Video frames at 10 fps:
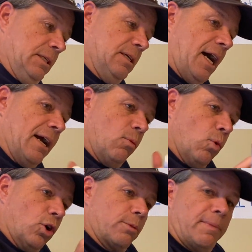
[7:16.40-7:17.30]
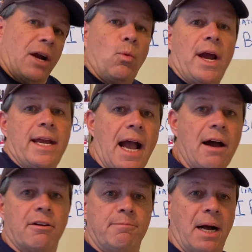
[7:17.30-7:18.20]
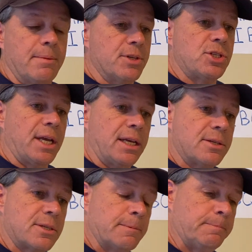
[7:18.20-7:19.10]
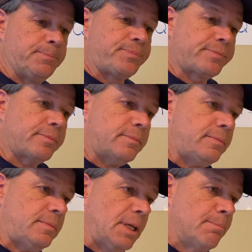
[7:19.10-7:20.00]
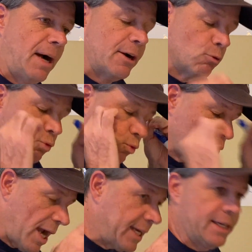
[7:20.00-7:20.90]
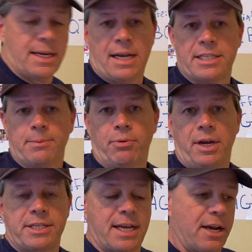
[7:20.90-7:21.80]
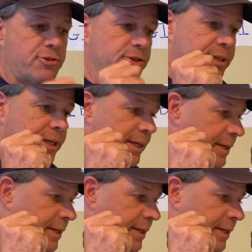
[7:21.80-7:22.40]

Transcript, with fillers: I work my way out of my mistakes by recognizing price action,